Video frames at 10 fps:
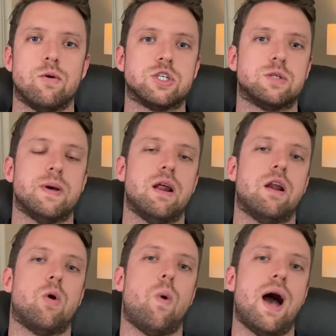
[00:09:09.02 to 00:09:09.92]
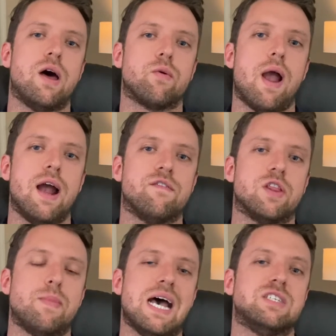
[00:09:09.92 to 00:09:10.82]
has been on a wild ride for the
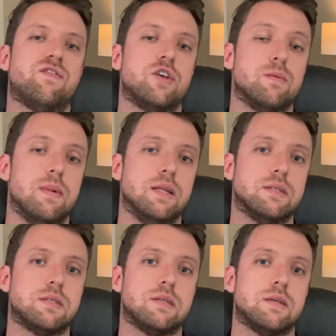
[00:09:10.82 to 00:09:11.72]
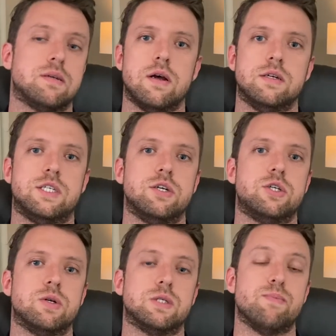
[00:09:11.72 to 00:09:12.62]
past few months due to
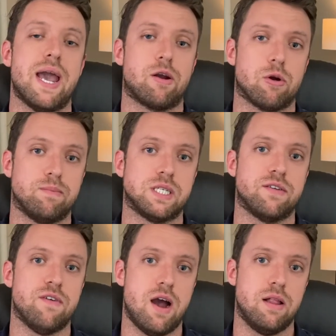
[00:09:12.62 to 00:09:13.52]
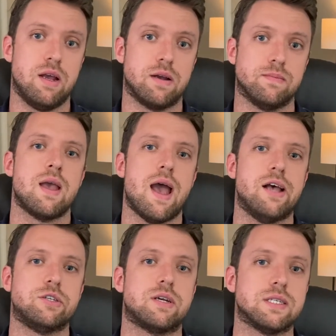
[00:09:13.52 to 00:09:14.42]
its bankruptcy filing.
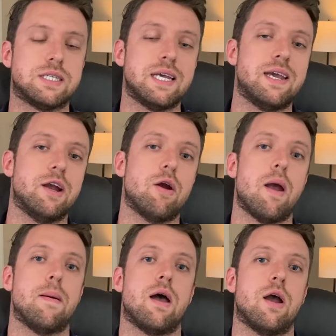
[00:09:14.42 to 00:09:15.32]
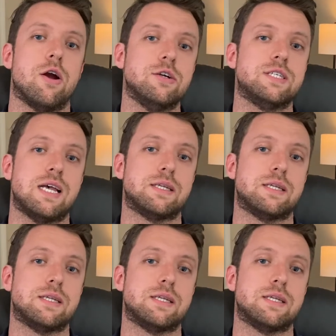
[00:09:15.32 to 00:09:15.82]
As you can see here, Hertz has a